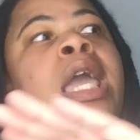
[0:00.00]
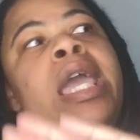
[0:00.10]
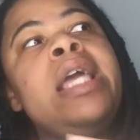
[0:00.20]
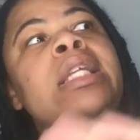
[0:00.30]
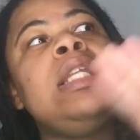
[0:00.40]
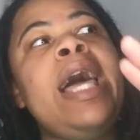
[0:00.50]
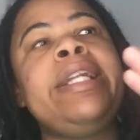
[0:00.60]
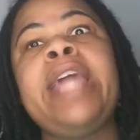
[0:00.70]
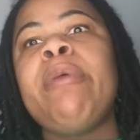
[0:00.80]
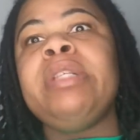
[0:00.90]
it looked like
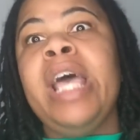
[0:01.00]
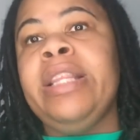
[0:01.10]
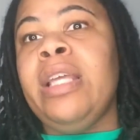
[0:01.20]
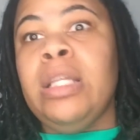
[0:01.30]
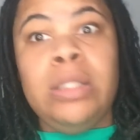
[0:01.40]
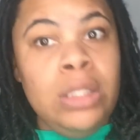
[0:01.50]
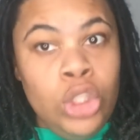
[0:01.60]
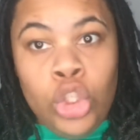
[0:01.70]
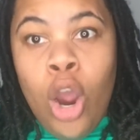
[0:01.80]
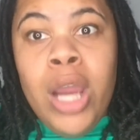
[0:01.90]
that was at the
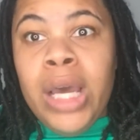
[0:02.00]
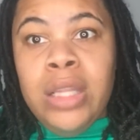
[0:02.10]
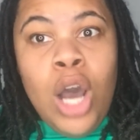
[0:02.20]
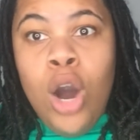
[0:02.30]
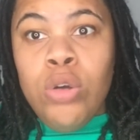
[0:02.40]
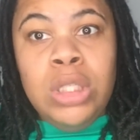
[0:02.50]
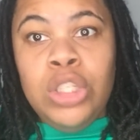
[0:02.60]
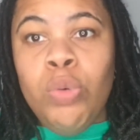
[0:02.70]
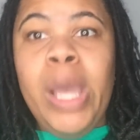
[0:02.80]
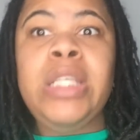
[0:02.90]
start of the whole
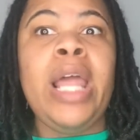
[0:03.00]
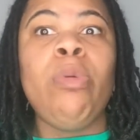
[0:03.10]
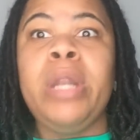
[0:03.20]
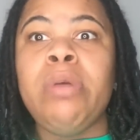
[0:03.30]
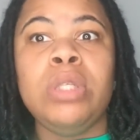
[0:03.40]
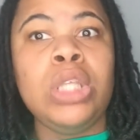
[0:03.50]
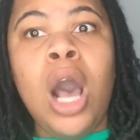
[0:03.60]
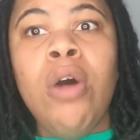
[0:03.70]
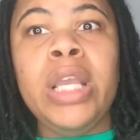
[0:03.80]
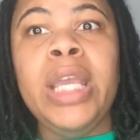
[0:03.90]
situation, like when they was
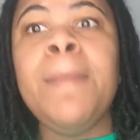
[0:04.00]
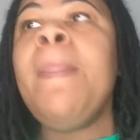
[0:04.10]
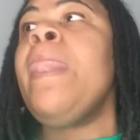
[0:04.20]
talking,